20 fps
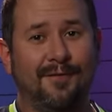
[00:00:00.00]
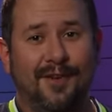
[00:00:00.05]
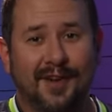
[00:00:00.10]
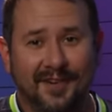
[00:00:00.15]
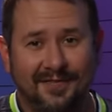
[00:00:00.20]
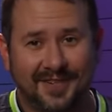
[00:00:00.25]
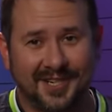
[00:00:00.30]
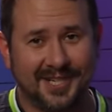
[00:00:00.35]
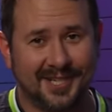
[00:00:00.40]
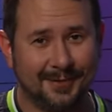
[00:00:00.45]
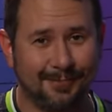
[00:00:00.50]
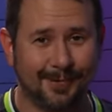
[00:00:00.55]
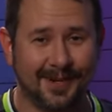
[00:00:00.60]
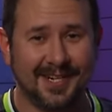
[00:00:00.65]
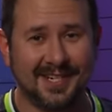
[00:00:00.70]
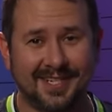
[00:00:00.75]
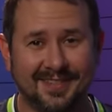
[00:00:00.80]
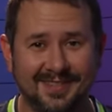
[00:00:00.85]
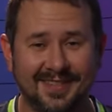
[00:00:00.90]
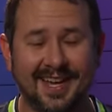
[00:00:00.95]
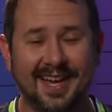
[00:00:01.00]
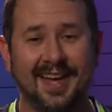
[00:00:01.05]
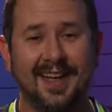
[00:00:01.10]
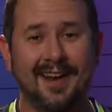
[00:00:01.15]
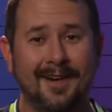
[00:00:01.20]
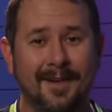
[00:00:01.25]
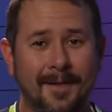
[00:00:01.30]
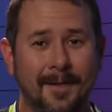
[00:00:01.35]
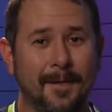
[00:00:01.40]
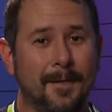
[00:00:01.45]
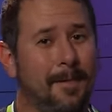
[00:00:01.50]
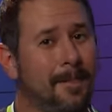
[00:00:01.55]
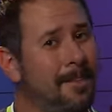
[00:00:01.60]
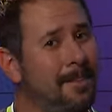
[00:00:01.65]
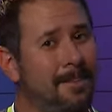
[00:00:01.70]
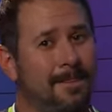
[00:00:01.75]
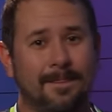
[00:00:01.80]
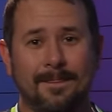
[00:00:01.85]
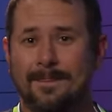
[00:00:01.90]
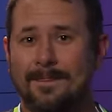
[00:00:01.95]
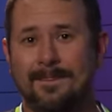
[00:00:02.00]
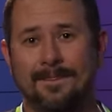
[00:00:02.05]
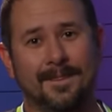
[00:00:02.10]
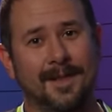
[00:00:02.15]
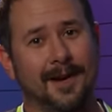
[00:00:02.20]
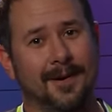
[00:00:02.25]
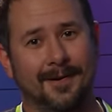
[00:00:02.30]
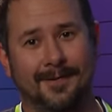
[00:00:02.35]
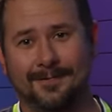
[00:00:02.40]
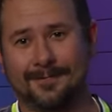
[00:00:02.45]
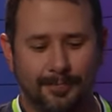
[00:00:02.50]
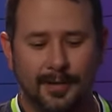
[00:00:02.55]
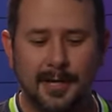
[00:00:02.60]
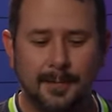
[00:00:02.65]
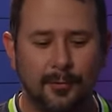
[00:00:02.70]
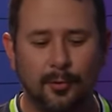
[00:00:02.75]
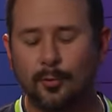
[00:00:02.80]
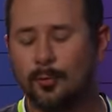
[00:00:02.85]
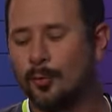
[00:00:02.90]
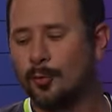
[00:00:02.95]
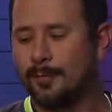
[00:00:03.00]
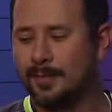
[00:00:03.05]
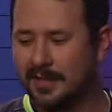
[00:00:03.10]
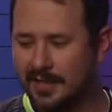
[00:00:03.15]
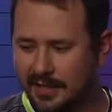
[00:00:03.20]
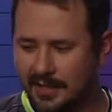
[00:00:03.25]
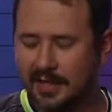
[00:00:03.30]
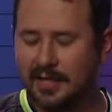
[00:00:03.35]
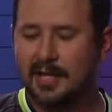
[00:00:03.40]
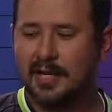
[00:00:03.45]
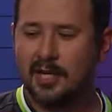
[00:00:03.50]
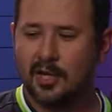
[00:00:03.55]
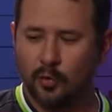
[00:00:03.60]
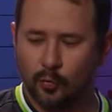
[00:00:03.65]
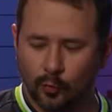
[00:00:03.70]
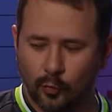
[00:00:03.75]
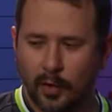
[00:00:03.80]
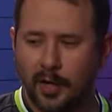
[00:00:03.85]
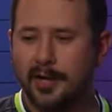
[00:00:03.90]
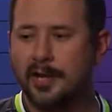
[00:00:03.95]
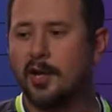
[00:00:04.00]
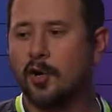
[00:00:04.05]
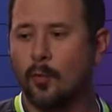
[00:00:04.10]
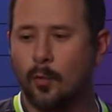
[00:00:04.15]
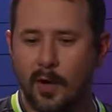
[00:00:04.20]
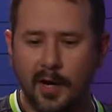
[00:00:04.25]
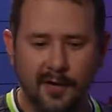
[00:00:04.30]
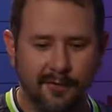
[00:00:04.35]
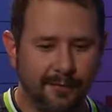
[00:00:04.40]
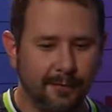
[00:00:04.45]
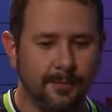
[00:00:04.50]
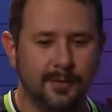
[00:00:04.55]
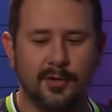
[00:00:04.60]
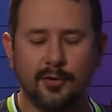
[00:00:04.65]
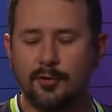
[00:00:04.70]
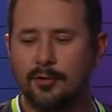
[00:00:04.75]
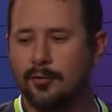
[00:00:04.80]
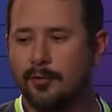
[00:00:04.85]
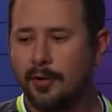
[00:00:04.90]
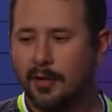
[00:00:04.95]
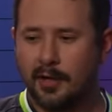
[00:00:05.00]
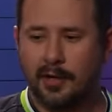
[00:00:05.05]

15 sprays of that. No, people will be running away from you